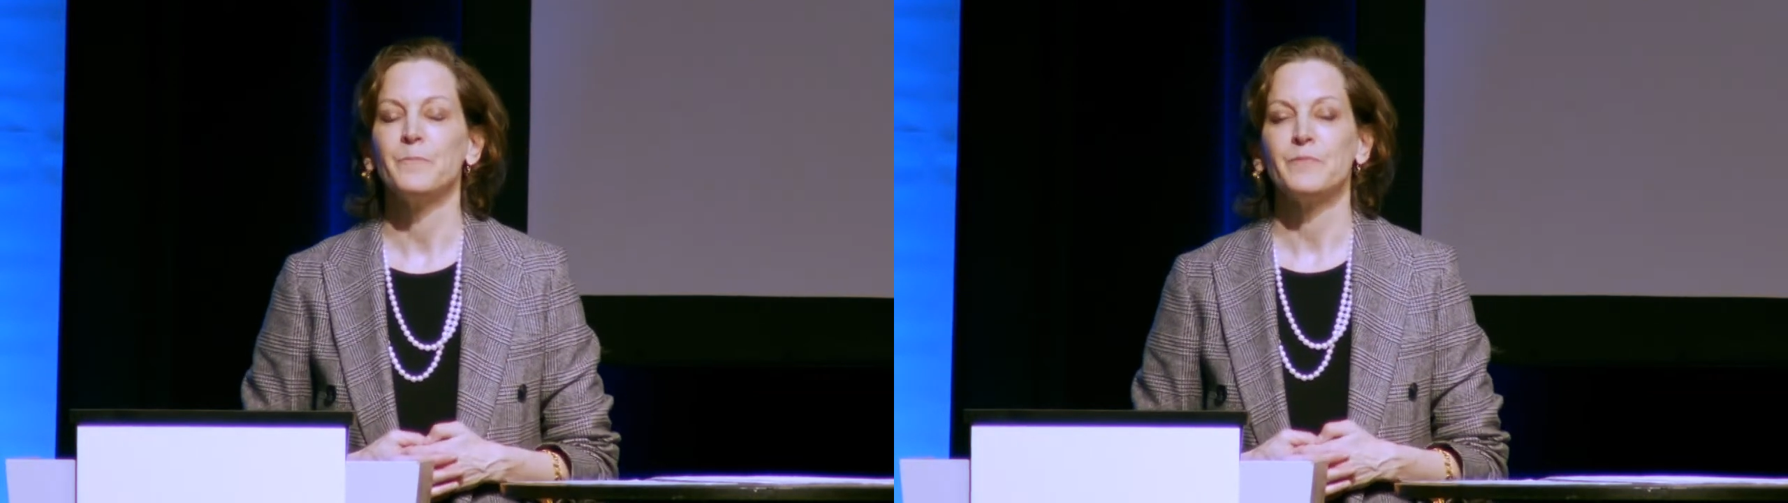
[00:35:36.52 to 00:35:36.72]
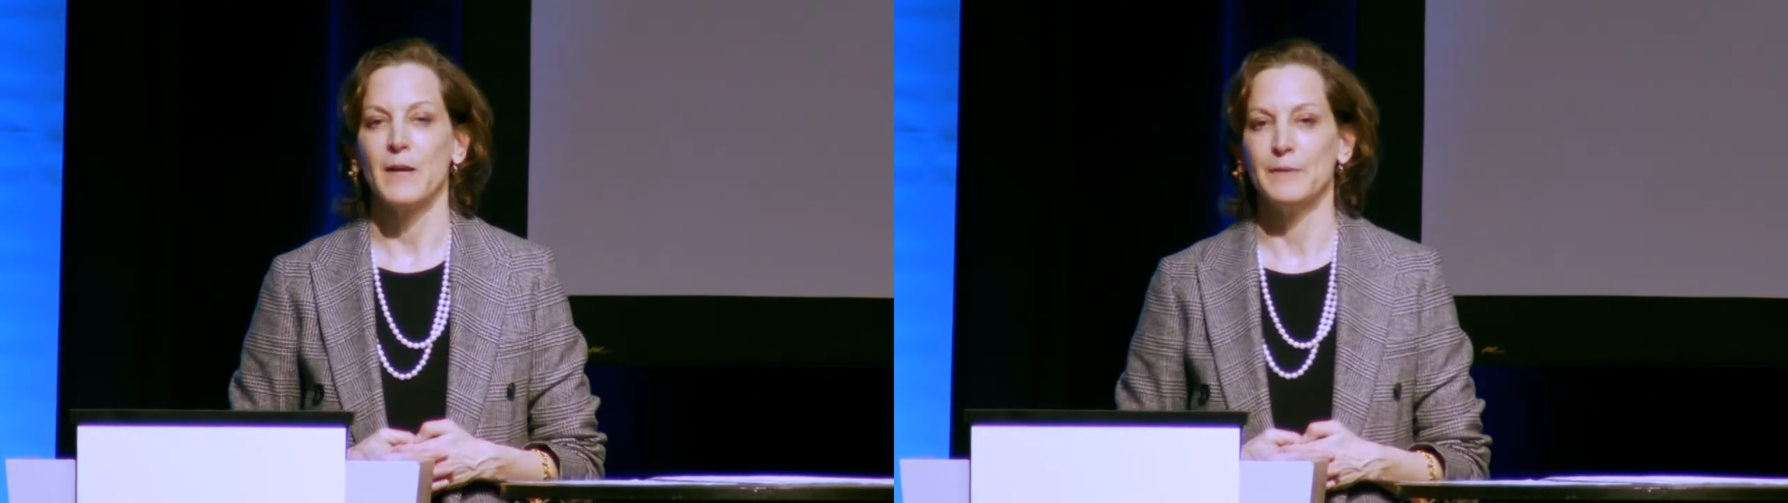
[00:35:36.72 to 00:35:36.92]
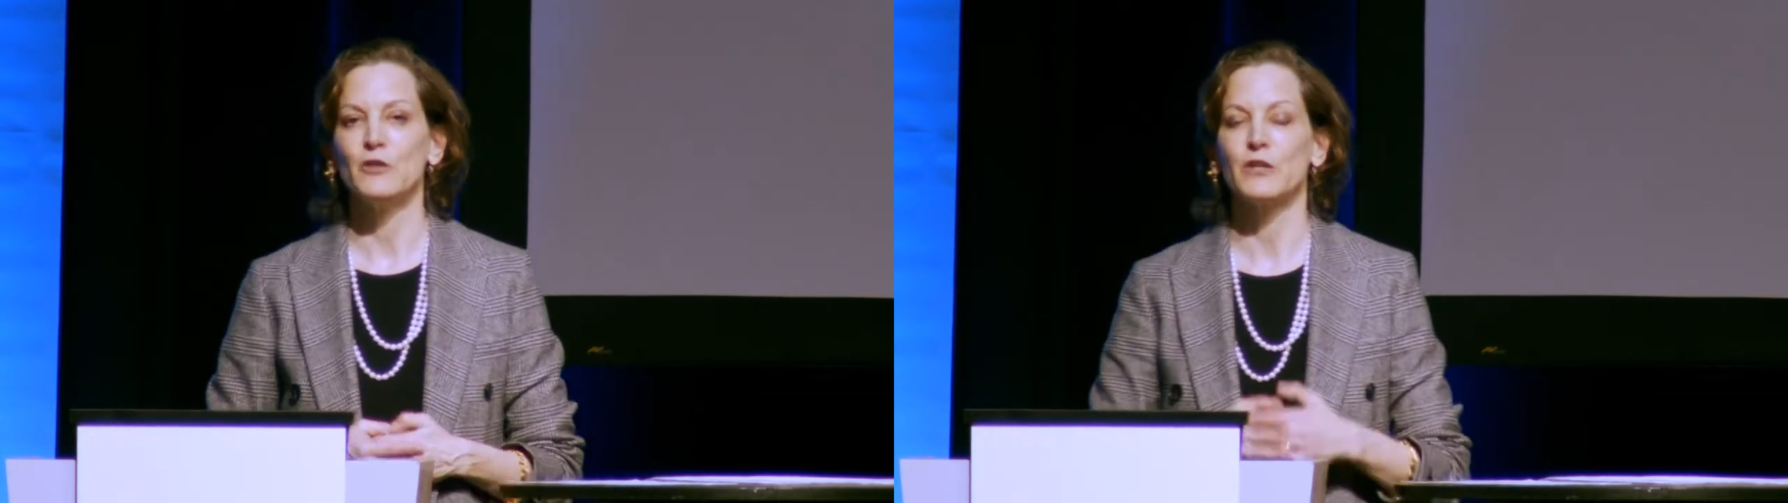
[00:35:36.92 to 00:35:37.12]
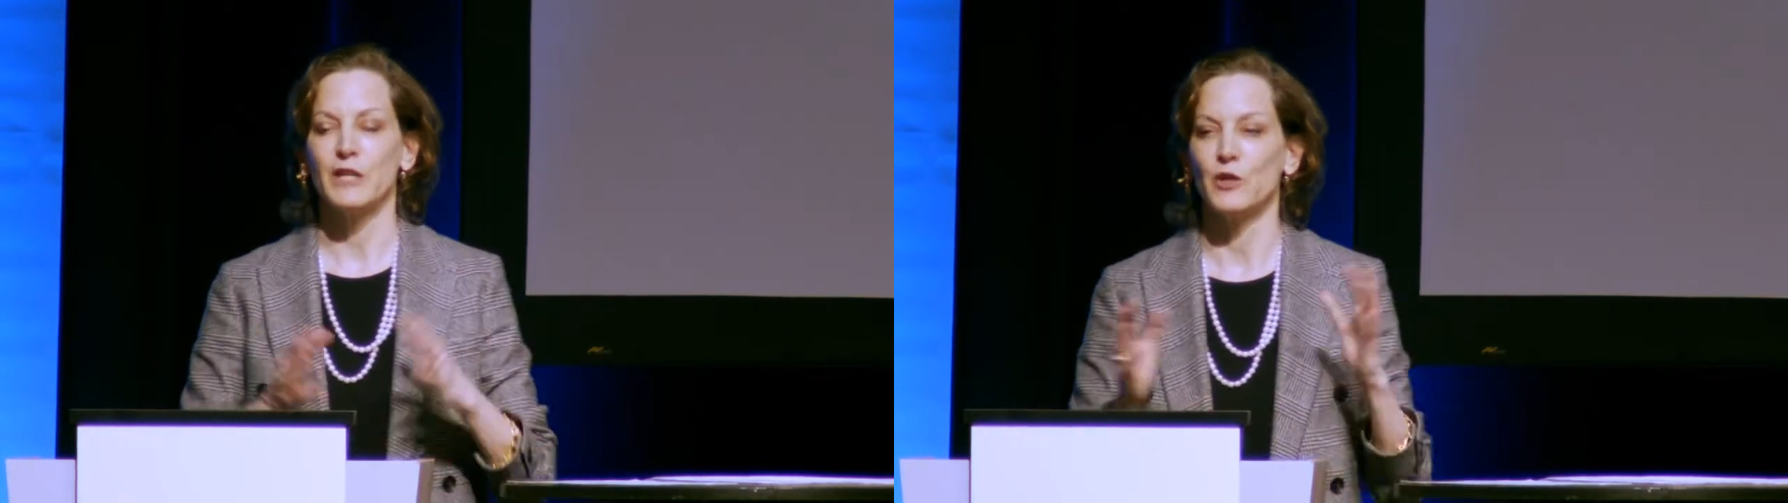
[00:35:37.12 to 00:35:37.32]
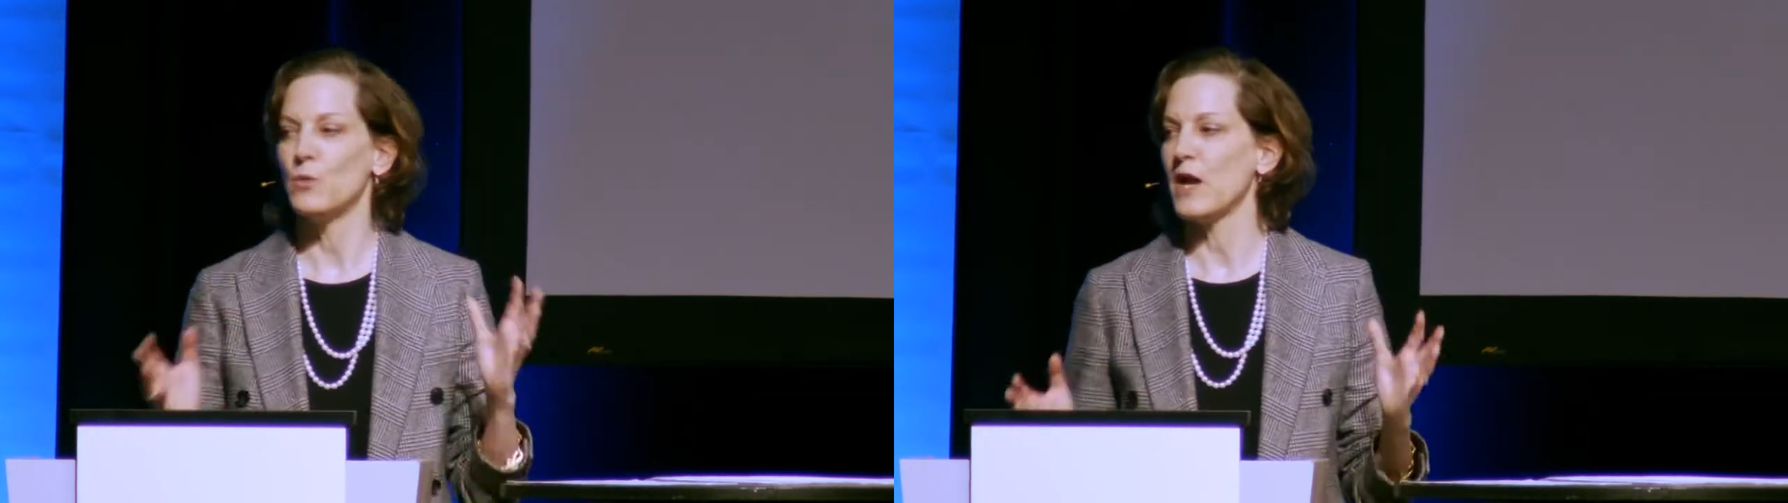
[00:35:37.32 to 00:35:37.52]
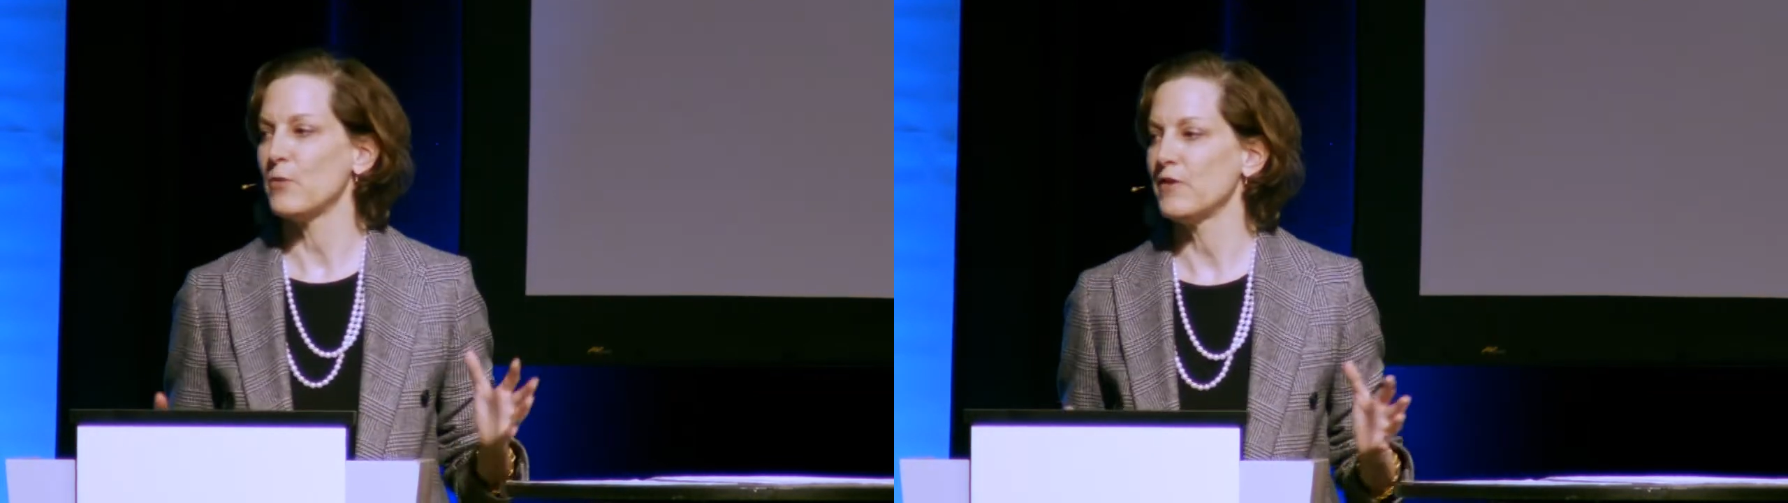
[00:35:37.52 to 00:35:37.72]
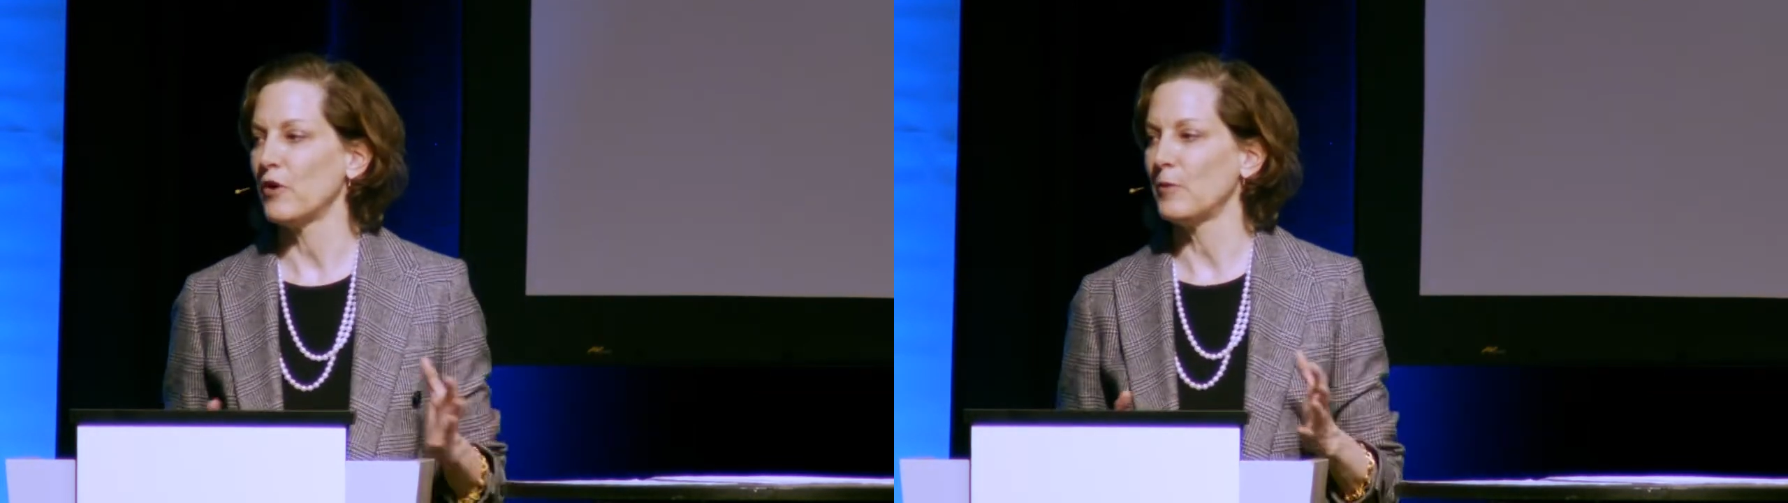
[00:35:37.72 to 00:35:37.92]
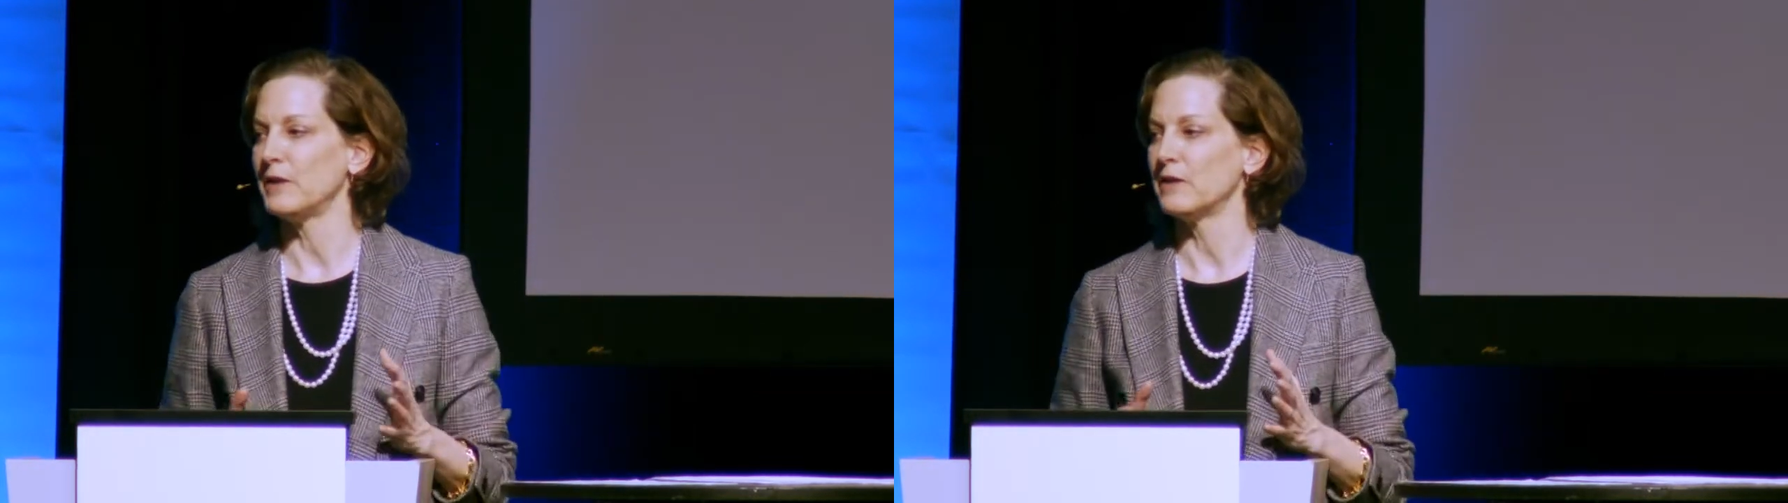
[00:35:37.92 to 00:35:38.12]
I mean, look, in a way, we've
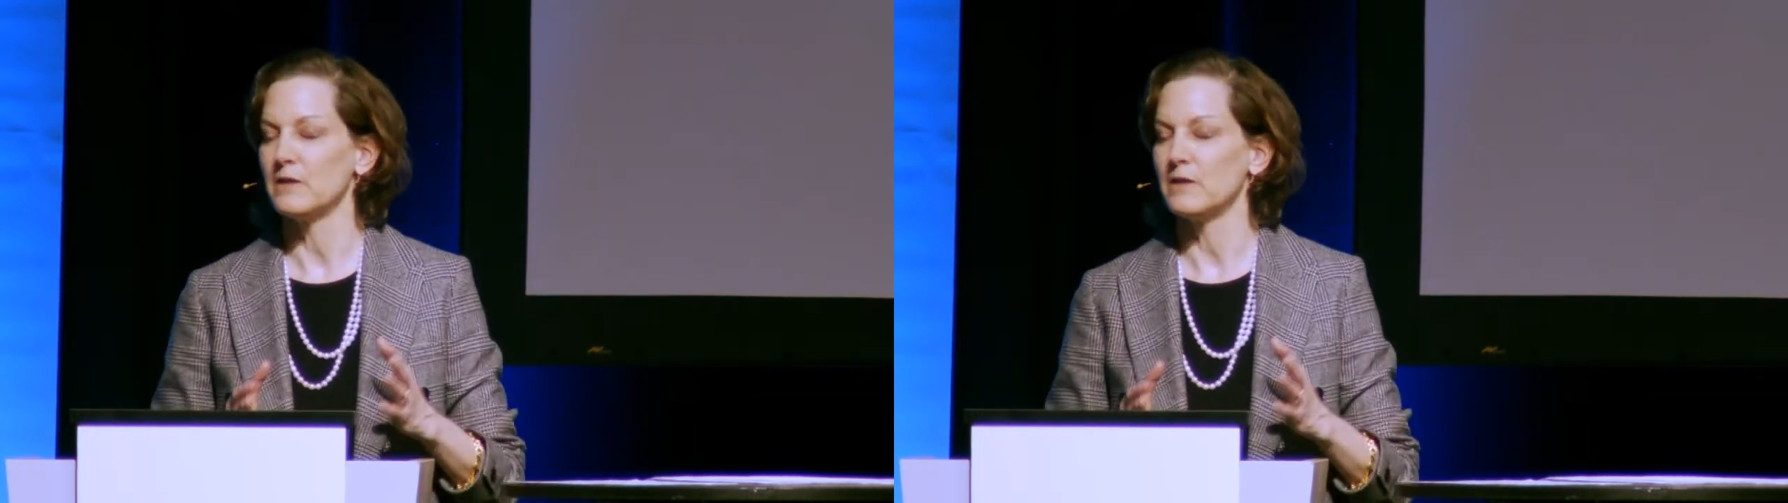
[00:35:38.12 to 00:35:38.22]
all been